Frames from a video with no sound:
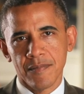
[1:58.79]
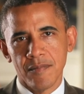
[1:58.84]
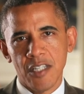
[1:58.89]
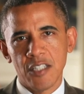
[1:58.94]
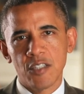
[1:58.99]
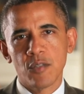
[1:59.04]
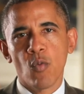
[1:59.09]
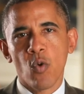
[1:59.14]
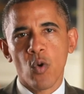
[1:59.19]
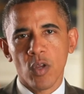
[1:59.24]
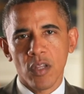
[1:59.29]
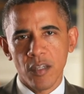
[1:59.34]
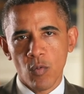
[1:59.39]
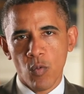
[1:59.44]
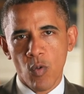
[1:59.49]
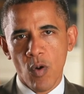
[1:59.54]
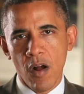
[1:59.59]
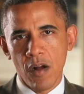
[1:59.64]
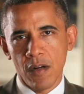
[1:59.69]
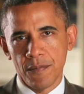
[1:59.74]
It's morally
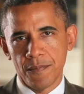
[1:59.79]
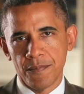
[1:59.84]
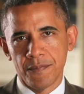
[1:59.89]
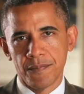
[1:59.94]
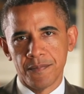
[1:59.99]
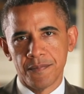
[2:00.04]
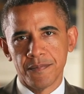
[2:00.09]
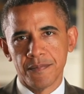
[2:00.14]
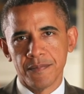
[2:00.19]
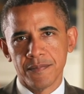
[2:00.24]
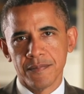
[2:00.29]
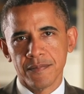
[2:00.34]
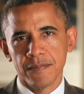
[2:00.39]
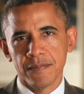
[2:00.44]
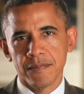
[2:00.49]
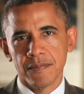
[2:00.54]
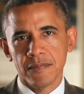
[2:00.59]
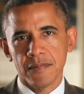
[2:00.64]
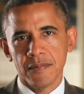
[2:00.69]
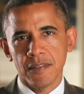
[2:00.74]
wrong.
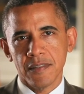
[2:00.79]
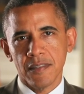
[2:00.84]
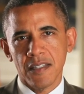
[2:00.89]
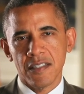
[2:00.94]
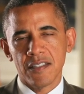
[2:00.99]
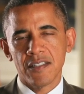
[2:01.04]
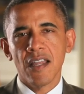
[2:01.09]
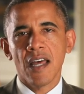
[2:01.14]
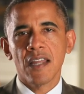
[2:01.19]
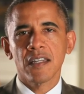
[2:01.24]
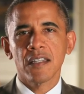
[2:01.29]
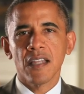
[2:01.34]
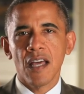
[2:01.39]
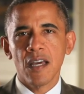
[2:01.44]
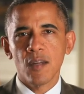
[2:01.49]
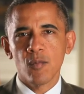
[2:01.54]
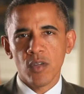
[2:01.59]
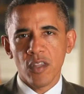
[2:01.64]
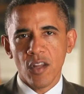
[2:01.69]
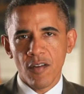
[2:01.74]
It's not in
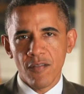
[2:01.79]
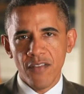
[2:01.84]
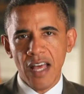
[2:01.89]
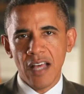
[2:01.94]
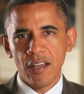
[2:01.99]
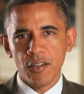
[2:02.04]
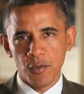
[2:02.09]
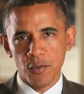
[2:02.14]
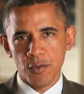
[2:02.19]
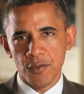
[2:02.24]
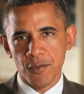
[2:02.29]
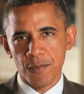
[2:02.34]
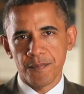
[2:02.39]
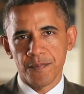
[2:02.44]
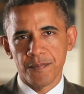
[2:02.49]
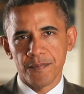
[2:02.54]
line with our values.